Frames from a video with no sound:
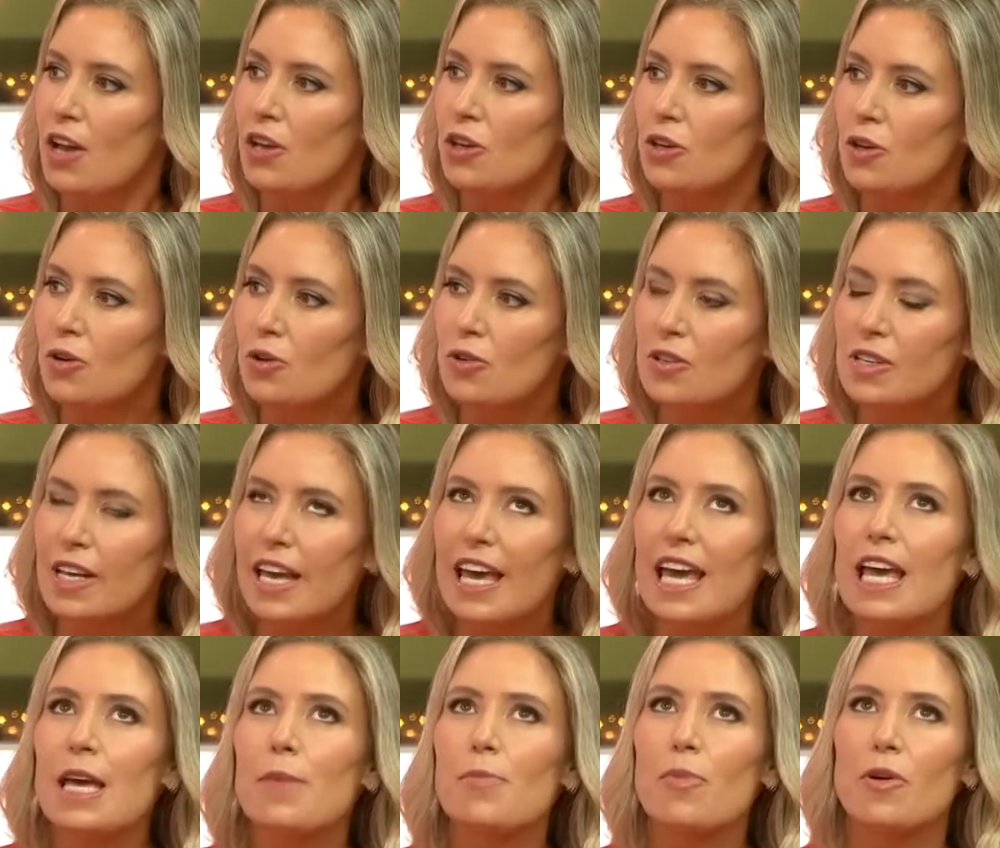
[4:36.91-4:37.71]
you
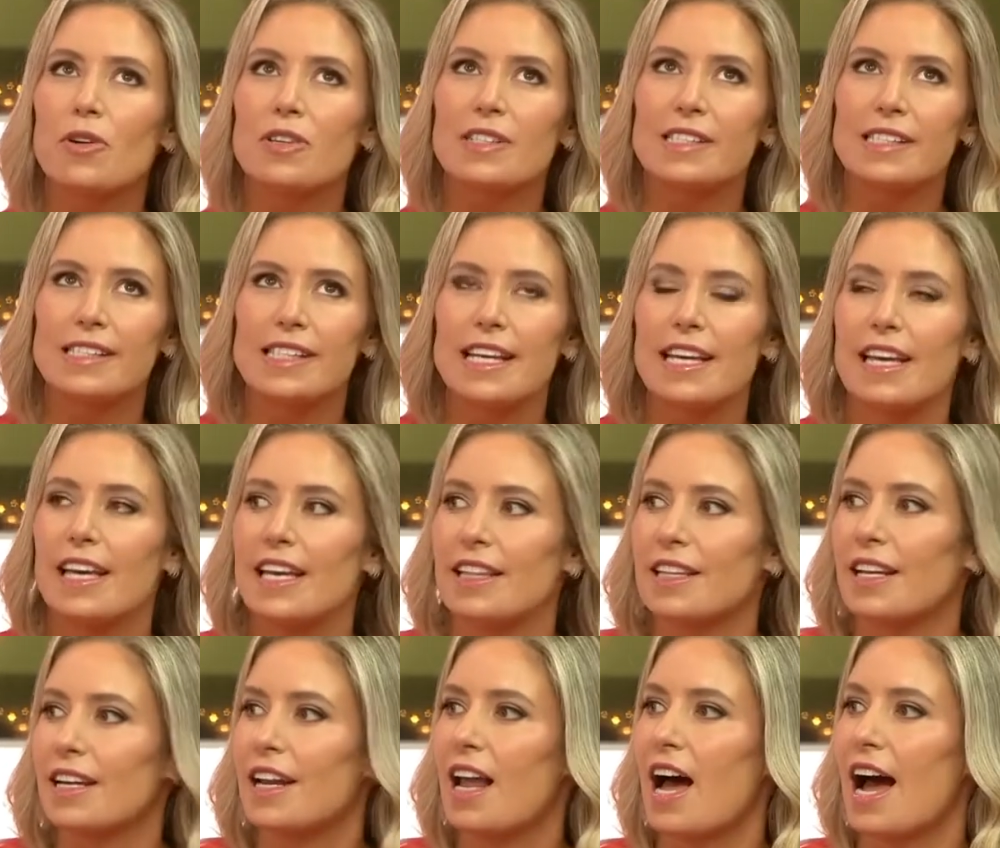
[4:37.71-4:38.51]
keep on
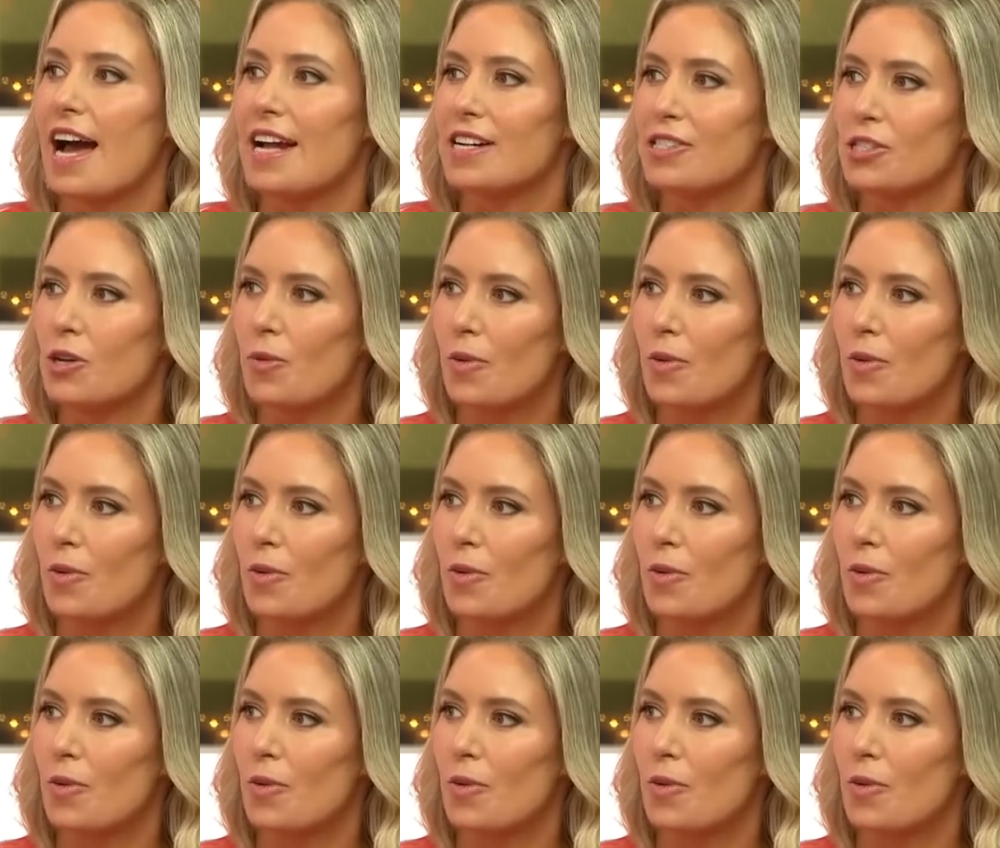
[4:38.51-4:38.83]
seeking the light.